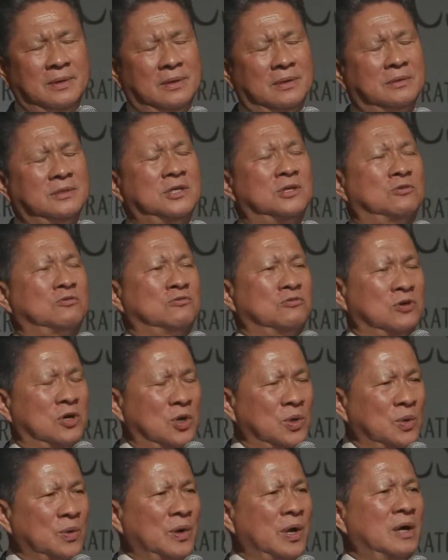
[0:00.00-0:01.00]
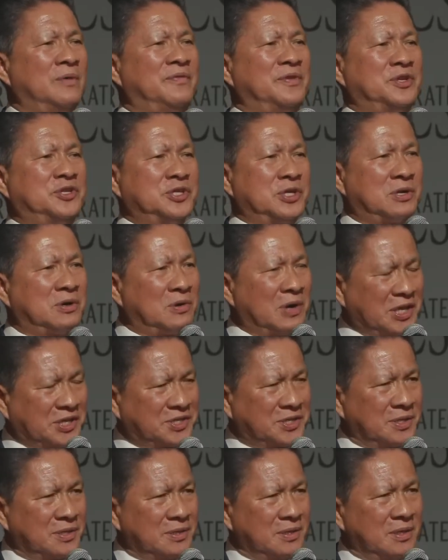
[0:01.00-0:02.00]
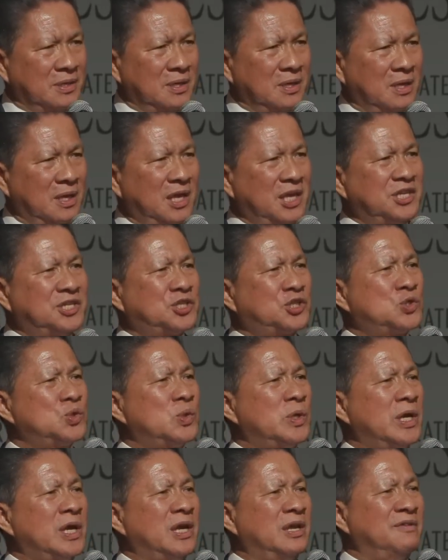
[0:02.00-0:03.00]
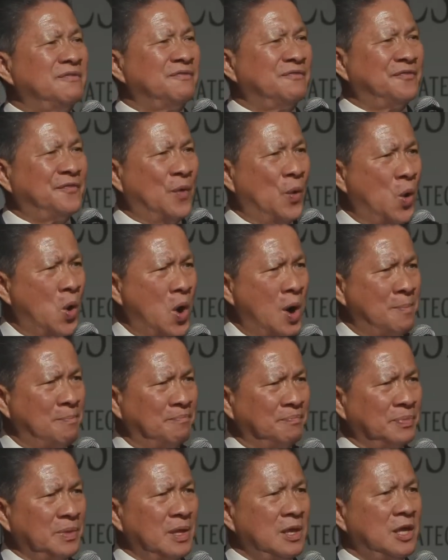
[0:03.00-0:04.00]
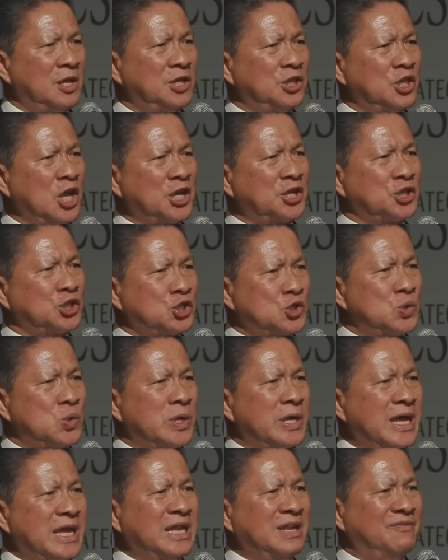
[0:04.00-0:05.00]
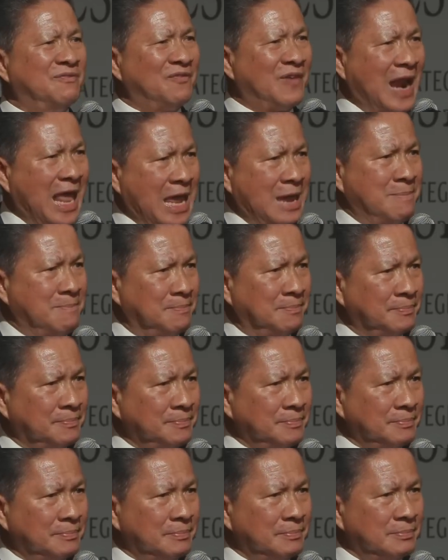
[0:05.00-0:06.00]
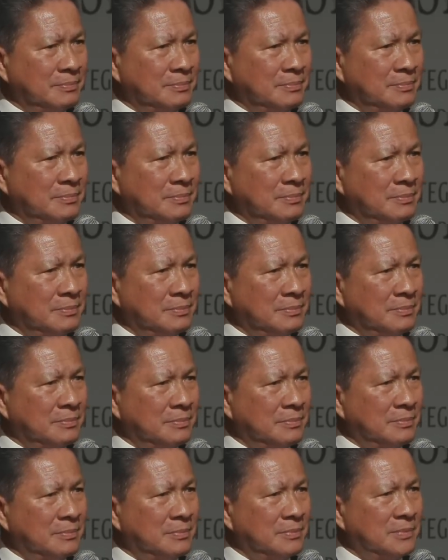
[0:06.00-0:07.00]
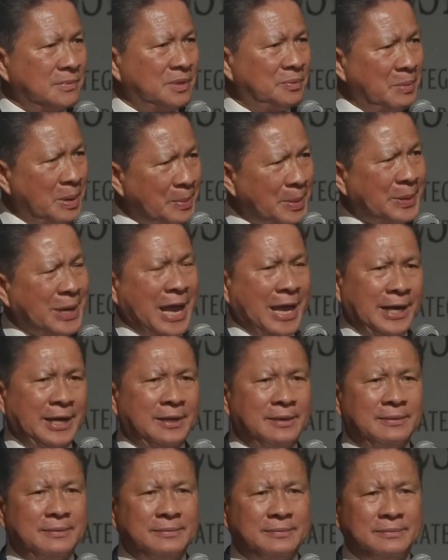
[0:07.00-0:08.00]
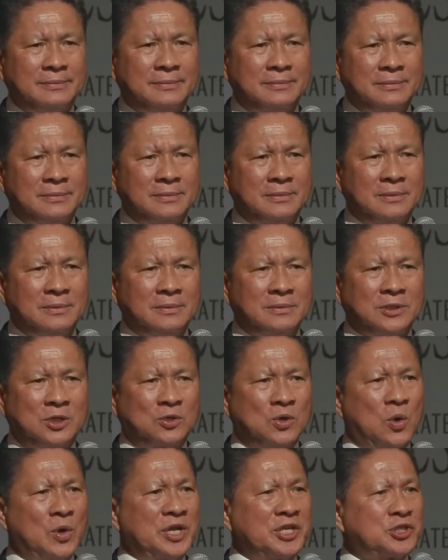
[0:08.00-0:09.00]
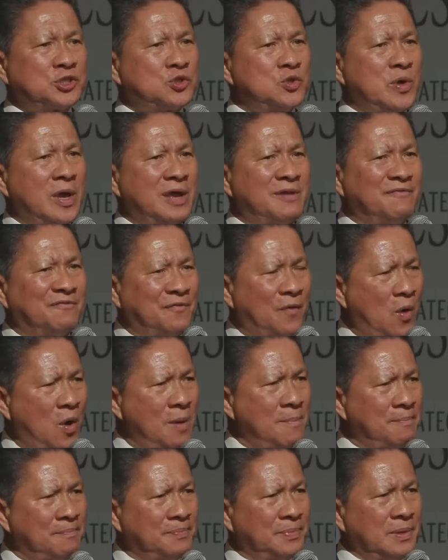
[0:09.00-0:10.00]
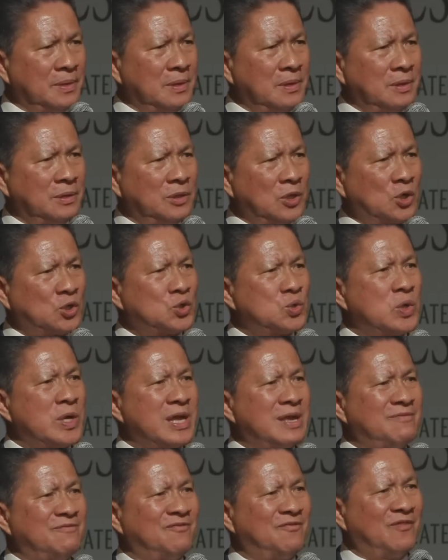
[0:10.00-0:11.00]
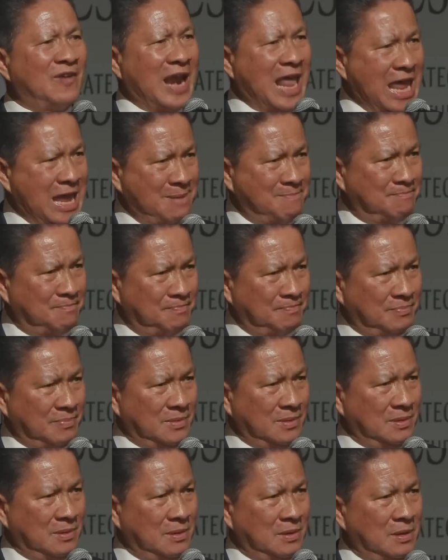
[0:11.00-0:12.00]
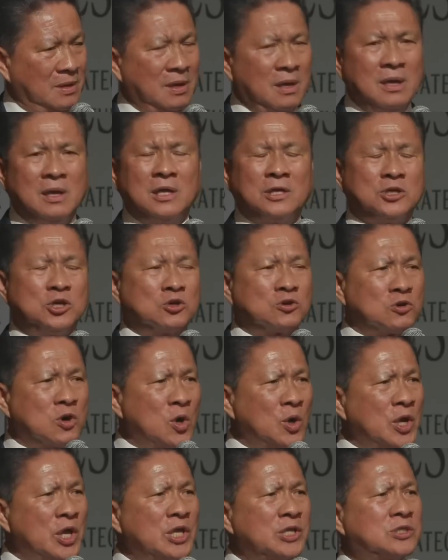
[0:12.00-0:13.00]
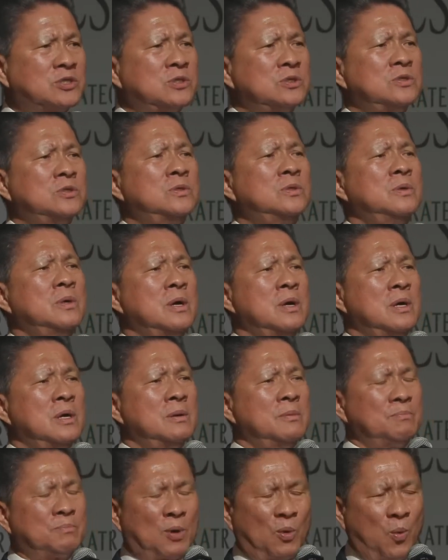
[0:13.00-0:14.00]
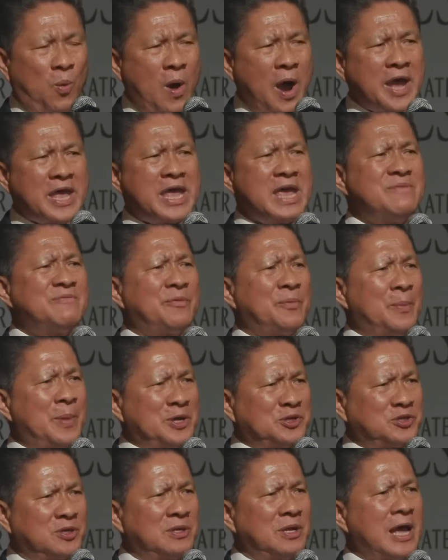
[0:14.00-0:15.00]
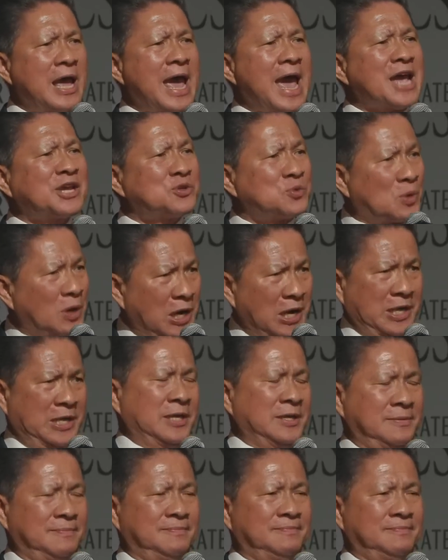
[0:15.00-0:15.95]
the role of the journalist is to inform, not to inflame. Remember that. The role is to inform, not to inflame. The role is to provide information accurately.